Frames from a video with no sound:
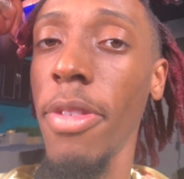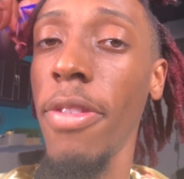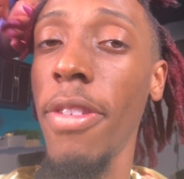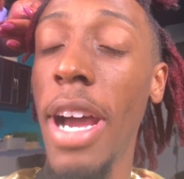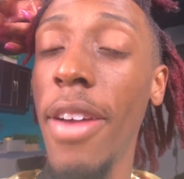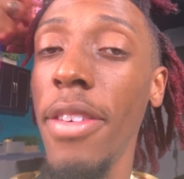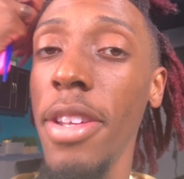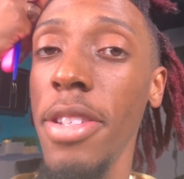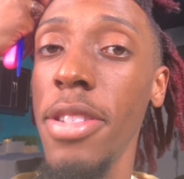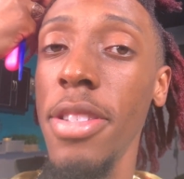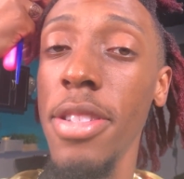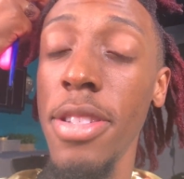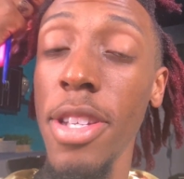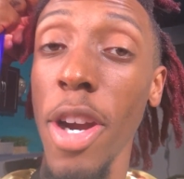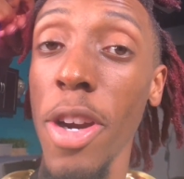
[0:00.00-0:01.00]
Five
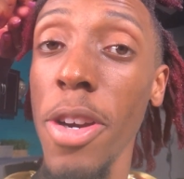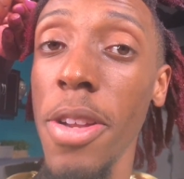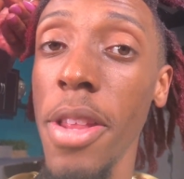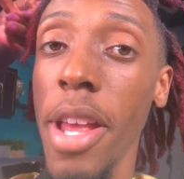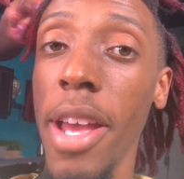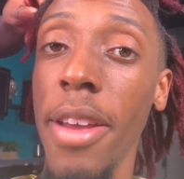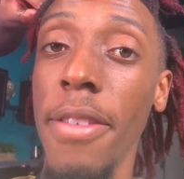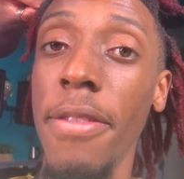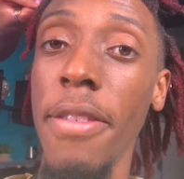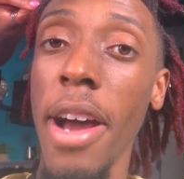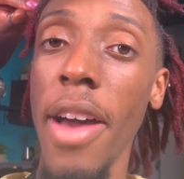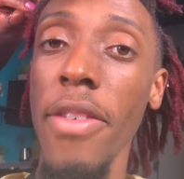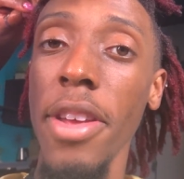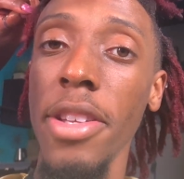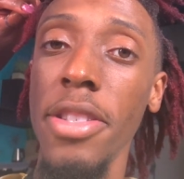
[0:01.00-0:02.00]
inches. Y'all heard that.
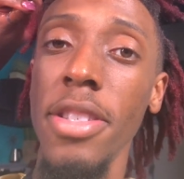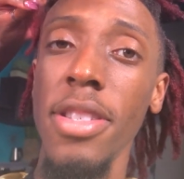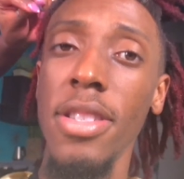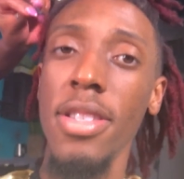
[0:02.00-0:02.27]
Five inches.